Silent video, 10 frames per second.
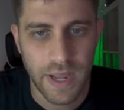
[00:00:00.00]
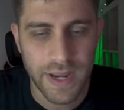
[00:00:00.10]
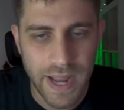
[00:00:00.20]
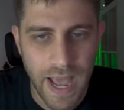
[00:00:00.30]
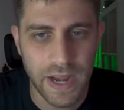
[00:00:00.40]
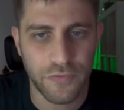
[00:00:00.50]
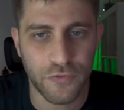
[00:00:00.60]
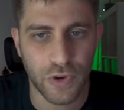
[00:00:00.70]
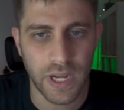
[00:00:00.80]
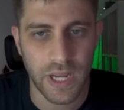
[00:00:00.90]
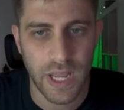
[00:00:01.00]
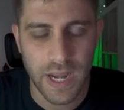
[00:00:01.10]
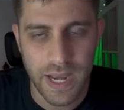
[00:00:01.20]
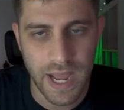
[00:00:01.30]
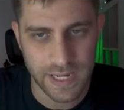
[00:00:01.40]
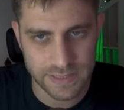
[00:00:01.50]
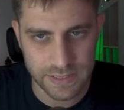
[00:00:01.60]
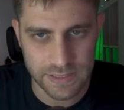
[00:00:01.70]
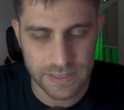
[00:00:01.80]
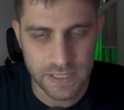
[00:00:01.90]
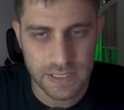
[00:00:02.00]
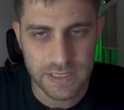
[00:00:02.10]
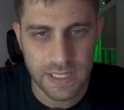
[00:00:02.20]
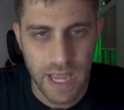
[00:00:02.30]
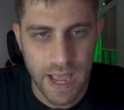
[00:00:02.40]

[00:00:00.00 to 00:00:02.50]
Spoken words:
knight f3, knight c6,